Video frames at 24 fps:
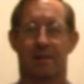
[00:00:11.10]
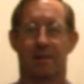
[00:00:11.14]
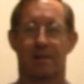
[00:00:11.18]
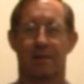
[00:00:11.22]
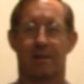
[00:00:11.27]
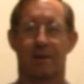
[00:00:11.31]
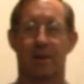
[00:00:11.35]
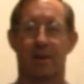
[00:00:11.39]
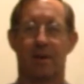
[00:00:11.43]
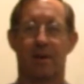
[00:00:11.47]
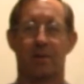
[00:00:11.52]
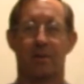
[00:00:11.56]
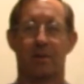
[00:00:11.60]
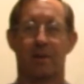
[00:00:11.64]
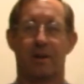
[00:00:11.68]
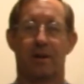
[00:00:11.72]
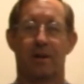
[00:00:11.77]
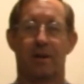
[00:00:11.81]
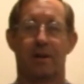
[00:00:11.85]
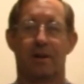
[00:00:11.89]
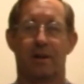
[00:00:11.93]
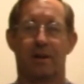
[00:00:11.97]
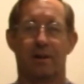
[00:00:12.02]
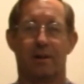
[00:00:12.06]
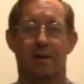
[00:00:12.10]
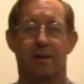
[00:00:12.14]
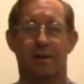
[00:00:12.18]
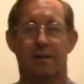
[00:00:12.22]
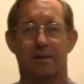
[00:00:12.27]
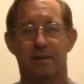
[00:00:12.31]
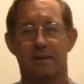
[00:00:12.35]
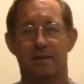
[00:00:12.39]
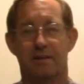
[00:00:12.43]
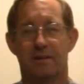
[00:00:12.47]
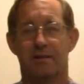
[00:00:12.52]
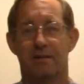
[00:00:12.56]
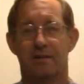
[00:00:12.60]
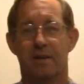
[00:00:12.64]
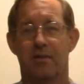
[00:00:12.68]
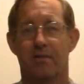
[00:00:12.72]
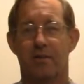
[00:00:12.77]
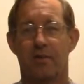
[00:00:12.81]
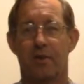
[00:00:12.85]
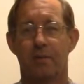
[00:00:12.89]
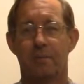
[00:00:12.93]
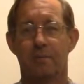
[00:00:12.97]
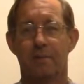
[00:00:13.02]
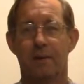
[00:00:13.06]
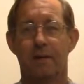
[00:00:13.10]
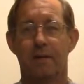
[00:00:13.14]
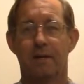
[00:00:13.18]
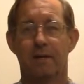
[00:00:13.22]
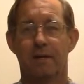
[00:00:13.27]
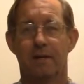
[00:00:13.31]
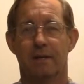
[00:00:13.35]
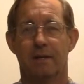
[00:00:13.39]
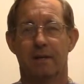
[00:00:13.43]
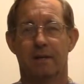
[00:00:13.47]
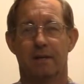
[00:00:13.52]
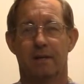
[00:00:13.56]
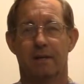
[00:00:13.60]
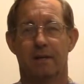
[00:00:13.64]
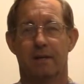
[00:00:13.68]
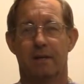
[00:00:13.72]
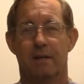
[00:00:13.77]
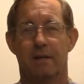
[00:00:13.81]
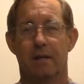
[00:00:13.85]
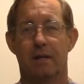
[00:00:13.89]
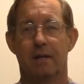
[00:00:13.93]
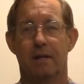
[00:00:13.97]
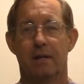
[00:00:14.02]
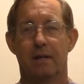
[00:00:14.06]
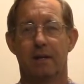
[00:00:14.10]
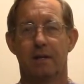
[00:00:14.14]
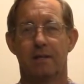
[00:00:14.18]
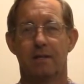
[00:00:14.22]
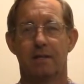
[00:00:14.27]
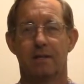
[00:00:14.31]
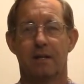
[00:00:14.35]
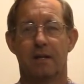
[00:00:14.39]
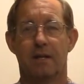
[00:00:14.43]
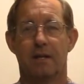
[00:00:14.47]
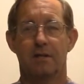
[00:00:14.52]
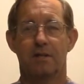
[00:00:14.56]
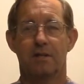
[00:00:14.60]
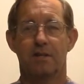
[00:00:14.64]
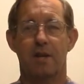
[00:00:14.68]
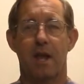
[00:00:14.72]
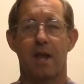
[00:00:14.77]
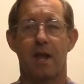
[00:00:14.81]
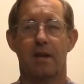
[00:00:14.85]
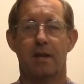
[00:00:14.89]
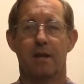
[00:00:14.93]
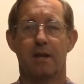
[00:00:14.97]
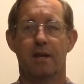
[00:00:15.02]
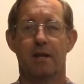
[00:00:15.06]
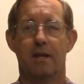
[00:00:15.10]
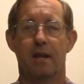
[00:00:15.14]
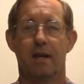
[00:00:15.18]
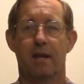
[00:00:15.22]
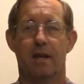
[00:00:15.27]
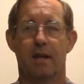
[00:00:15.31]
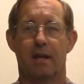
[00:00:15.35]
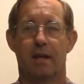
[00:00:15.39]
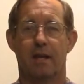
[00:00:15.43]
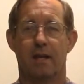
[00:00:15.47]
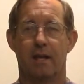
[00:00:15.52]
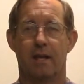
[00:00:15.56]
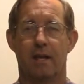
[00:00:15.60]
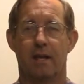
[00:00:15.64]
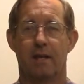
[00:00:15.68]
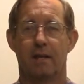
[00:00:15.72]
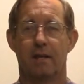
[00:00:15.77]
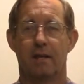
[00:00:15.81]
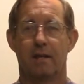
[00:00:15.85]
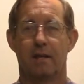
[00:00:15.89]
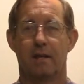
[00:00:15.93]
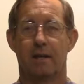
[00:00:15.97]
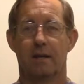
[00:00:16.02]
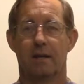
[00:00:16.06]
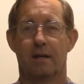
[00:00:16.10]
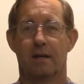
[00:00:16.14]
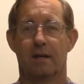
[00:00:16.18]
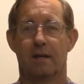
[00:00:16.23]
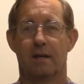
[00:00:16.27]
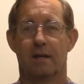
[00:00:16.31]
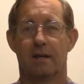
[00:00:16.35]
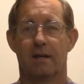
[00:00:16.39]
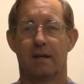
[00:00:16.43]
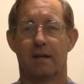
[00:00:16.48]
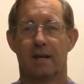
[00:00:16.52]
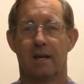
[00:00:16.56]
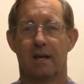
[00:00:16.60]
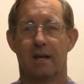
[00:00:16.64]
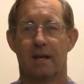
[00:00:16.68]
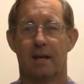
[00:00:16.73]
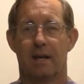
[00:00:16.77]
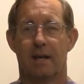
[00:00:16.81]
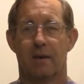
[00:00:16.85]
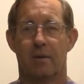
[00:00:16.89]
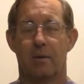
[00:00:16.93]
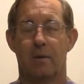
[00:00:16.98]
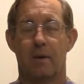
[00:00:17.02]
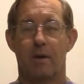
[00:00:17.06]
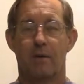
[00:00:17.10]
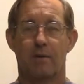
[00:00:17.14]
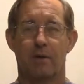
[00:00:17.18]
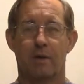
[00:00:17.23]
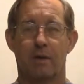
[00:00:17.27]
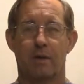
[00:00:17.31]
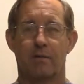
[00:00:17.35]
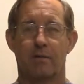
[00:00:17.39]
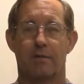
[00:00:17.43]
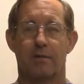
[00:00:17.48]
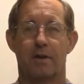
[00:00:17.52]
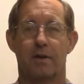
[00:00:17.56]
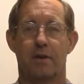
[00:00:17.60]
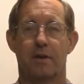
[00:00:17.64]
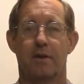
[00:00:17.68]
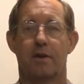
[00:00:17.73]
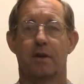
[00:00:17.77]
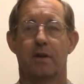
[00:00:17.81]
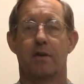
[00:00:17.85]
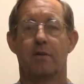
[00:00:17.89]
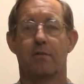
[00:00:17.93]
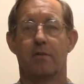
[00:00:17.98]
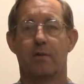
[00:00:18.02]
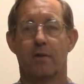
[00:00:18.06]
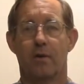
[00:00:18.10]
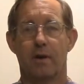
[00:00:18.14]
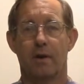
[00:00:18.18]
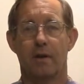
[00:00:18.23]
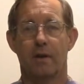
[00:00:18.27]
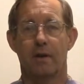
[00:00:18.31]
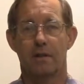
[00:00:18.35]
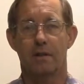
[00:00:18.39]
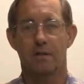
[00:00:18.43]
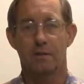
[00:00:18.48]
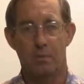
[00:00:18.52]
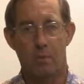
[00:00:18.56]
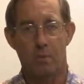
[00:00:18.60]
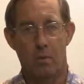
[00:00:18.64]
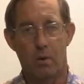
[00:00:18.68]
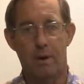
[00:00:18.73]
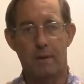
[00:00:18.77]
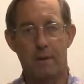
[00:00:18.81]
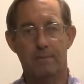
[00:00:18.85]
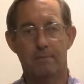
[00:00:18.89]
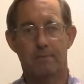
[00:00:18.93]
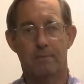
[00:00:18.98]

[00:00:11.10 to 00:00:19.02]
Hello there, Jeff Erdman, E.D.S. Inc., Shandon, and we have a little video for you this morning.